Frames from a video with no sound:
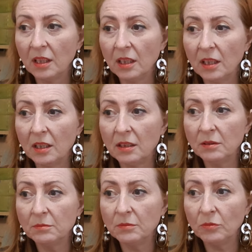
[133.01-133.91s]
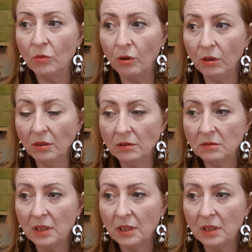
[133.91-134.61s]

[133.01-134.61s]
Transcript: wool.